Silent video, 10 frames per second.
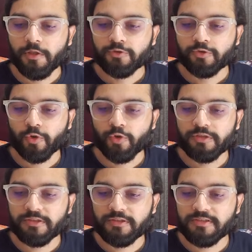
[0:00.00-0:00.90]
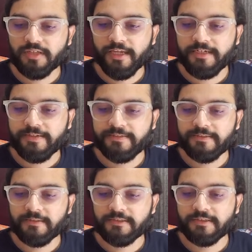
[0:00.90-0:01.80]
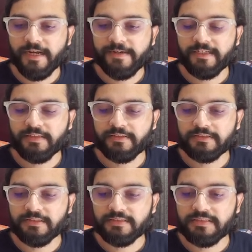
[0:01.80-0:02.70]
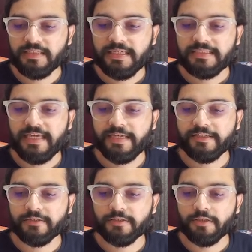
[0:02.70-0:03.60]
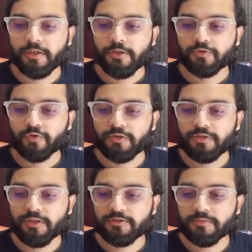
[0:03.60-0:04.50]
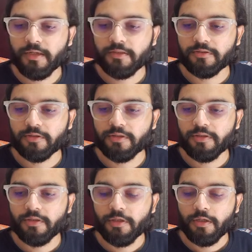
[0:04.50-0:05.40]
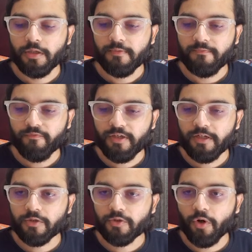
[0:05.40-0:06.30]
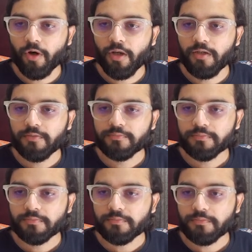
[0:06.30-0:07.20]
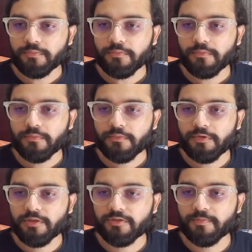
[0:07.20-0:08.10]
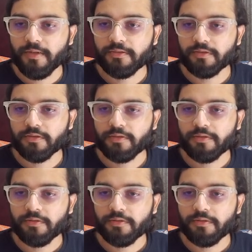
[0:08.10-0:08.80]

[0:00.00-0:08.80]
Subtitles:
So this is int, this is int and this is character. So this method will call this method.